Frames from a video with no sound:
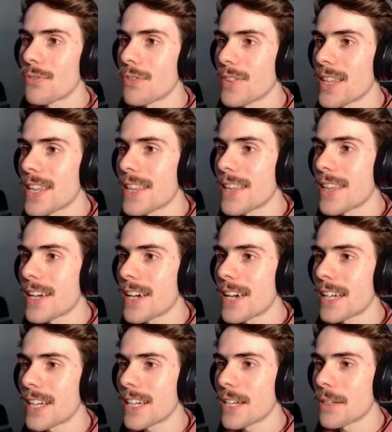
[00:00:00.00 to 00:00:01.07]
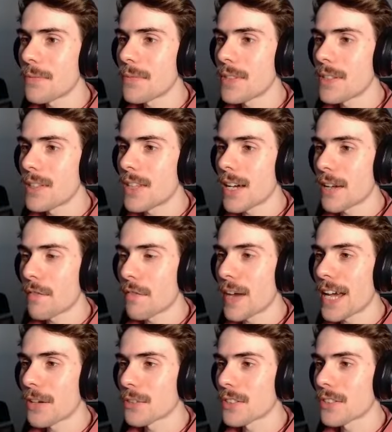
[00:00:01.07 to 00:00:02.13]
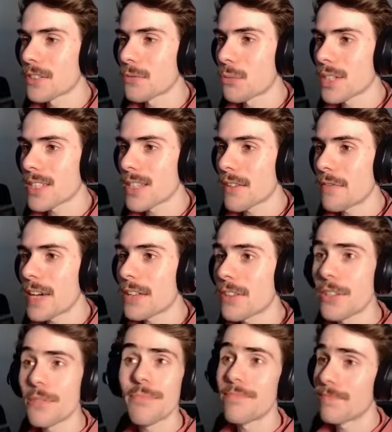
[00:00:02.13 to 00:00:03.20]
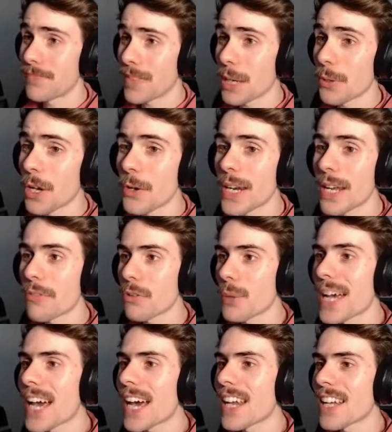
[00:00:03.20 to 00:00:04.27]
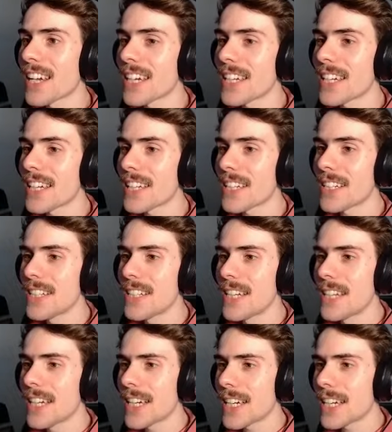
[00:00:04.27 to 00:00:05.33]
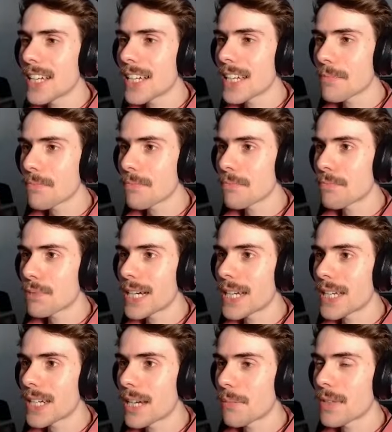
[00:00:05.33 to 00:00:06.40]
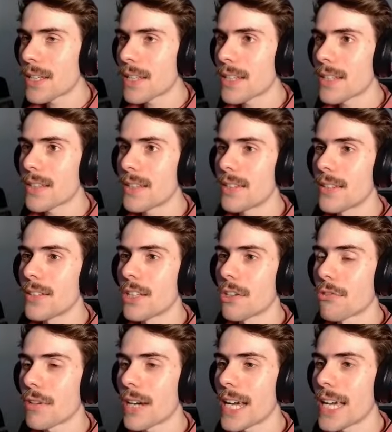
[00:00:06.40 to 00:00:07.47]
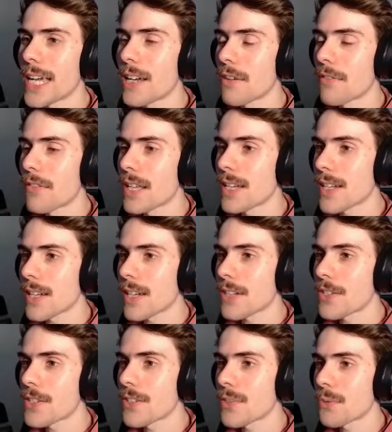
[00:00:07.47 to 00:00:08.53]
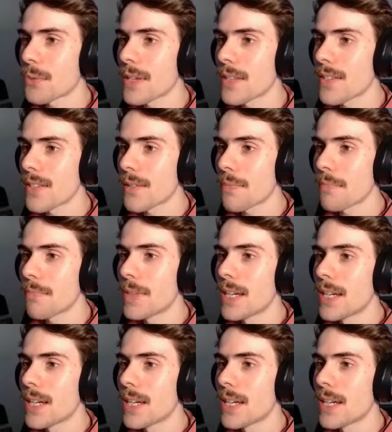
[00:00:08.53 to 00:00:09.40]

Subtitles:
that I found. Once I found them, they were going everywhere, and I like breaking up the grey of these arches with some